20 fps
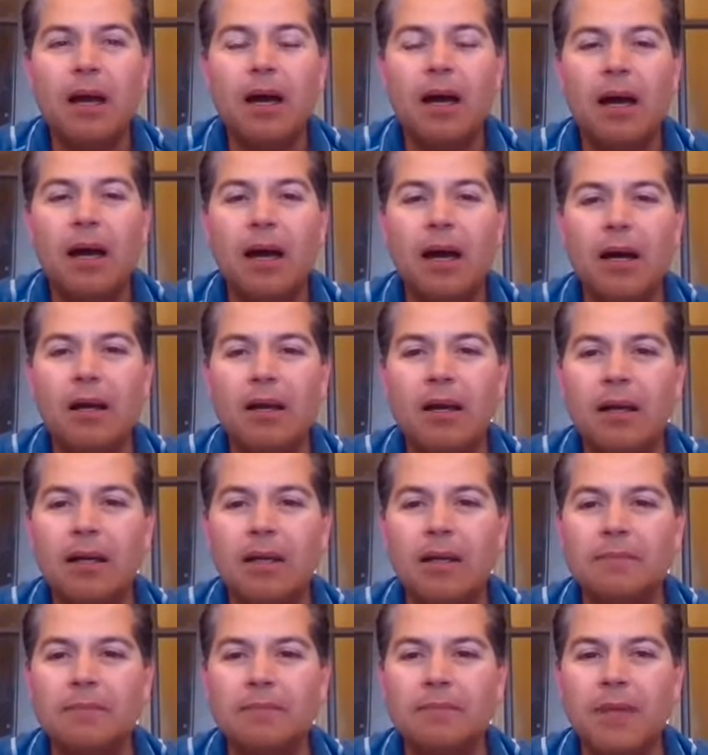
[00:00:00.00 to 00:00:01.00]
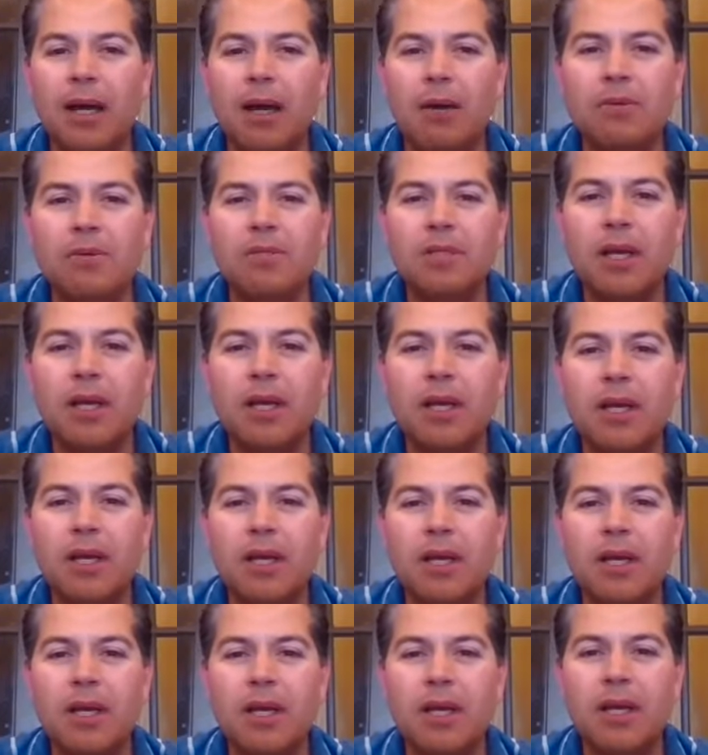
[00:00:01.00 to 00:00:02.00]
I would say,
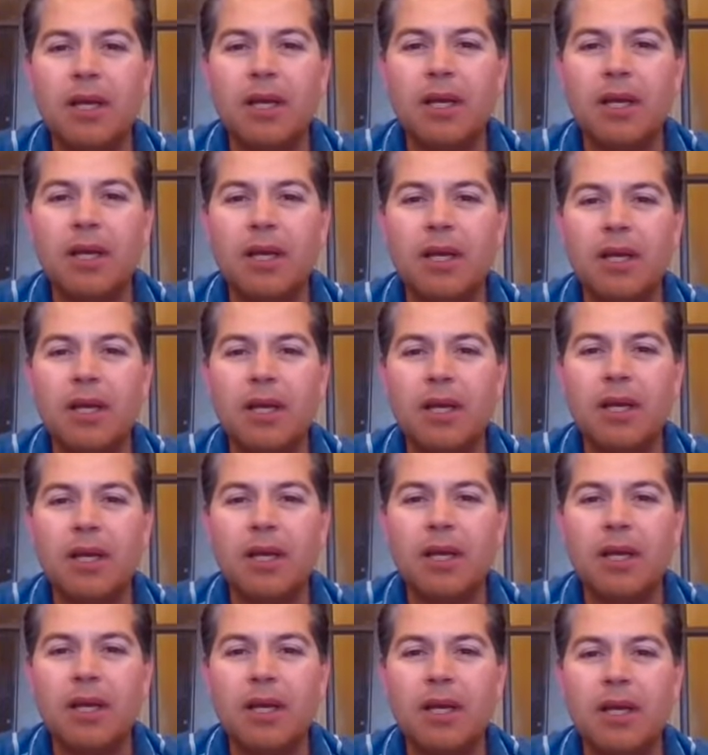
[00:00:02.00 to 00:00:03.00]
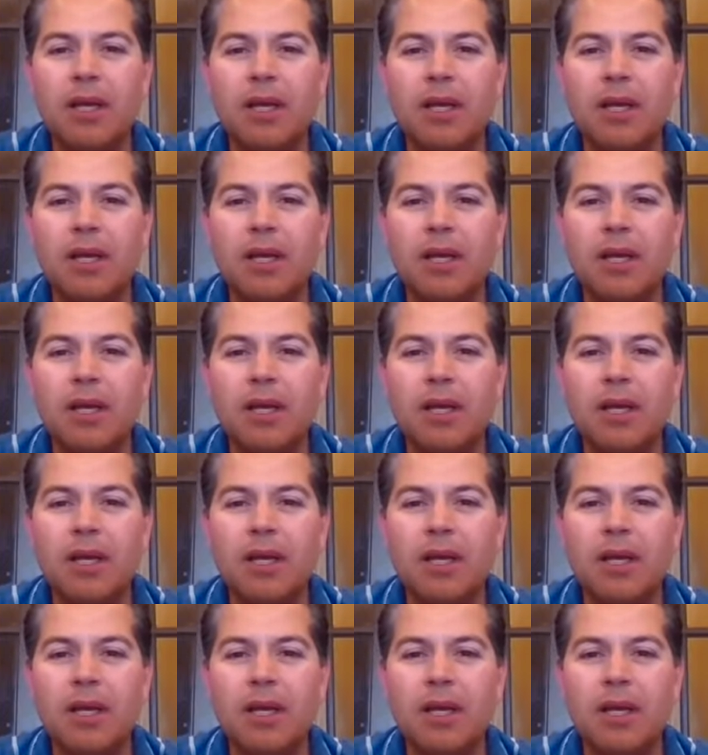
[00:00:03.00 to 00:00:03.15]
stressful time, but